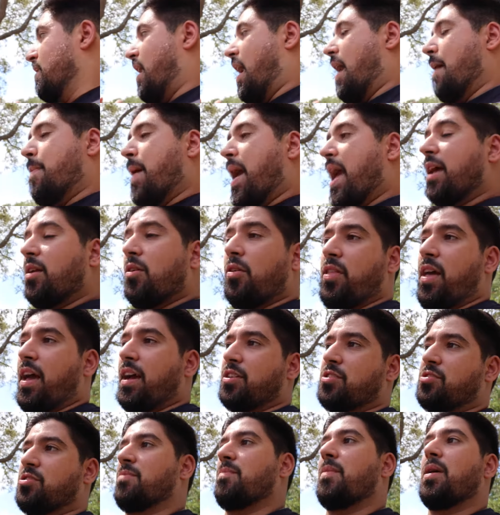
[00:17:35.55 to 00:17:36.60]
I paid all the
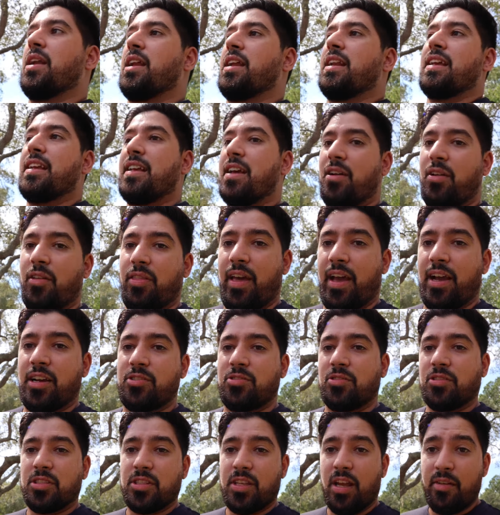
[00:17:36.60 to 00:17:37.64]
extra money to get all the
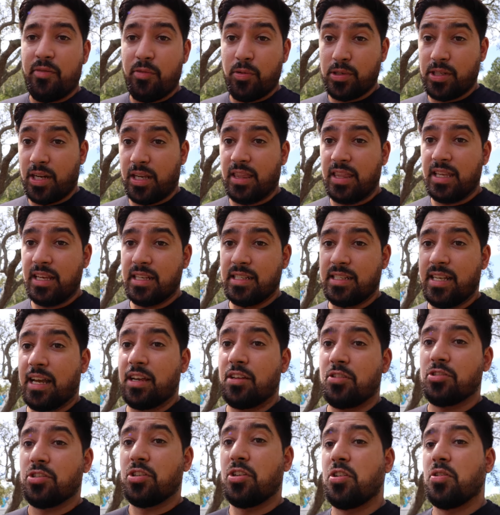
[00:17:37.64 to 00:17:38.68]
extra stuff, which I think is how
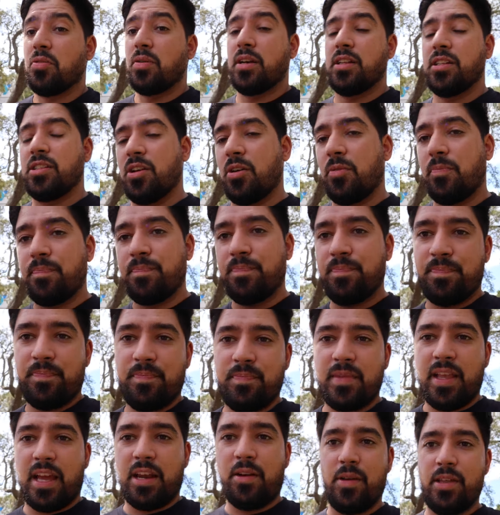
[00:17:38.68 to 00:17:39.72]
you should do it. So,
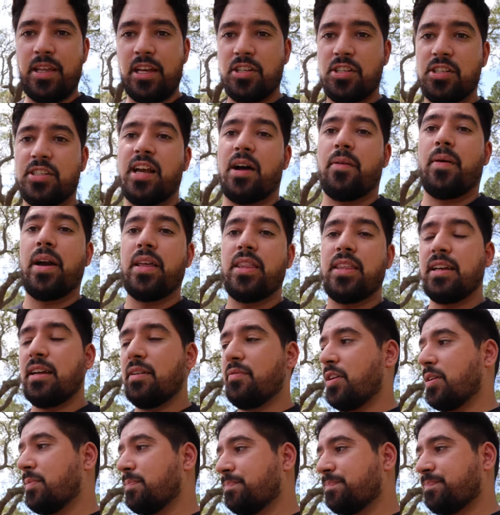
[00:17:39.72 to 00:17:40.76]
anyway, that's just how I think
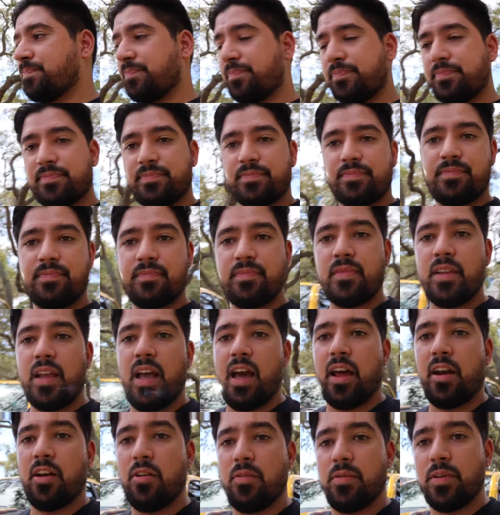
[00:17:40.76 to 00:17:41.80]
of it.
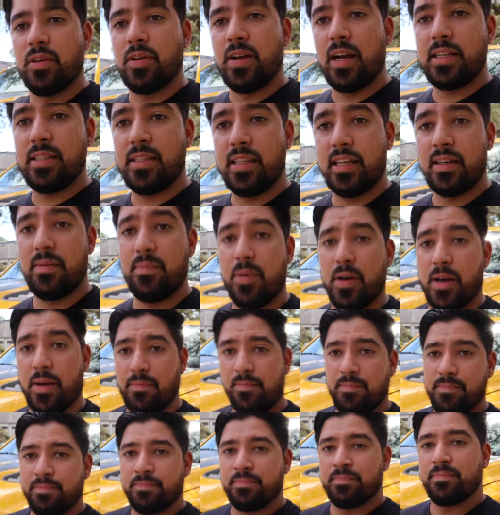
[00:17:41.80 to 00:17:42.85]
I don't know what you guys think, but
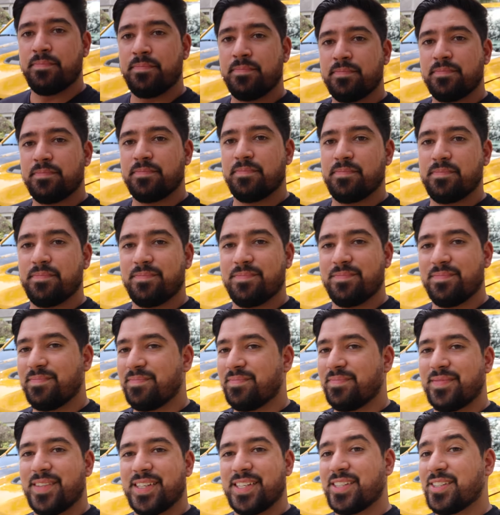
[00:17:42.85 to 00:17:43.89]

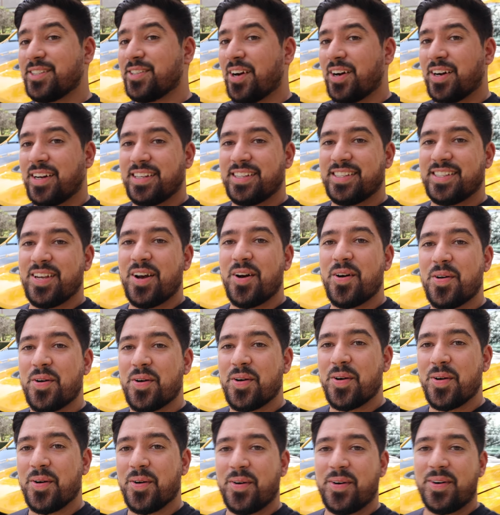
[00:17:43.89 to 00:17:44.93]
this truck is so
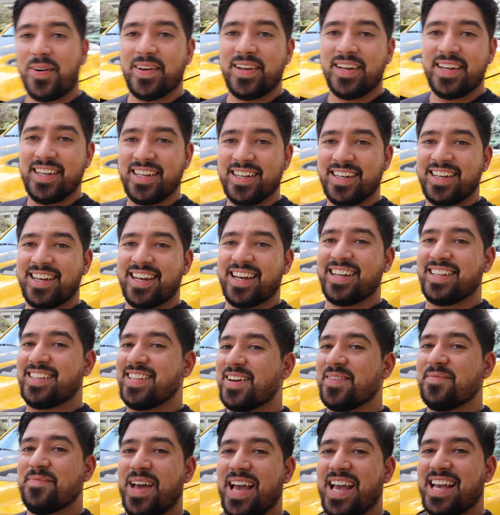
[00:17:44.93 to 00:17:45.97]
cool. It's
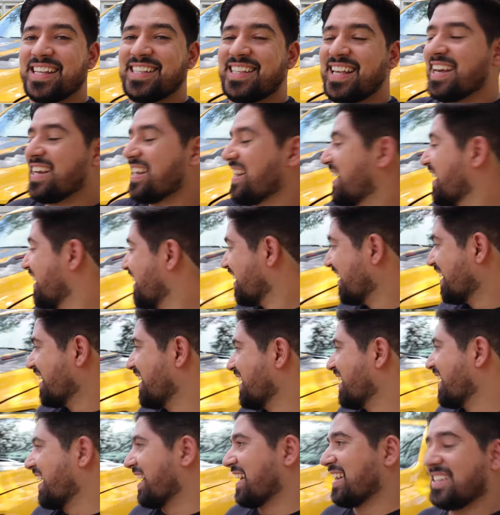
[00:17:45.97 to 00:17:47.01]
amazing.
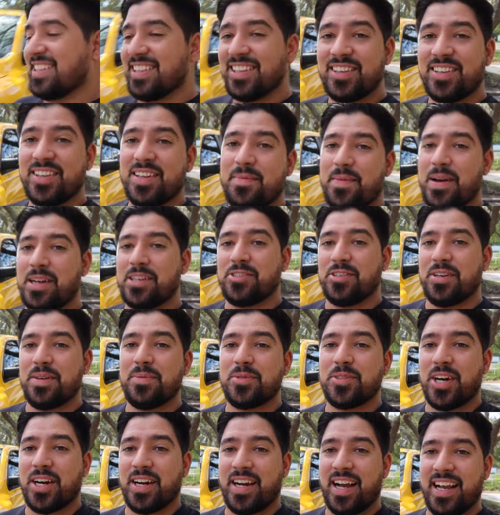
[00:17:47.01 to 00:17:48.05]
And it's literally my dream
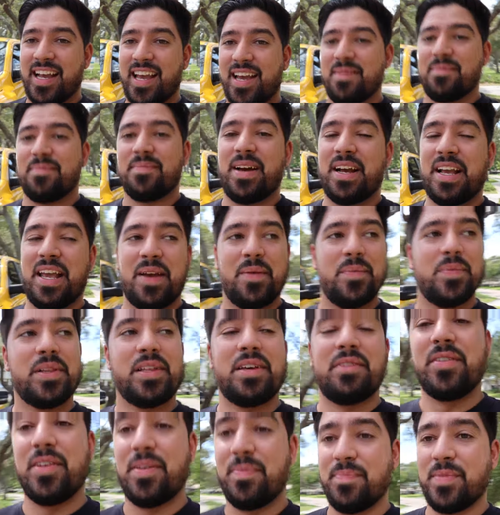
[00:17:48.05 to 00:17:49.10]
truck. I can't, I can't
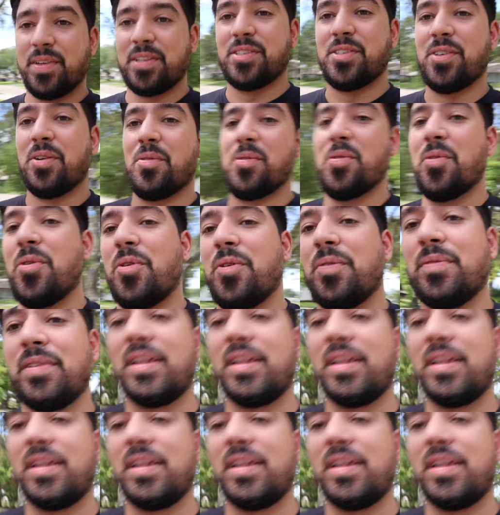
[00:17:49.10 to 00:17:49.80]
believe it. It's so cool.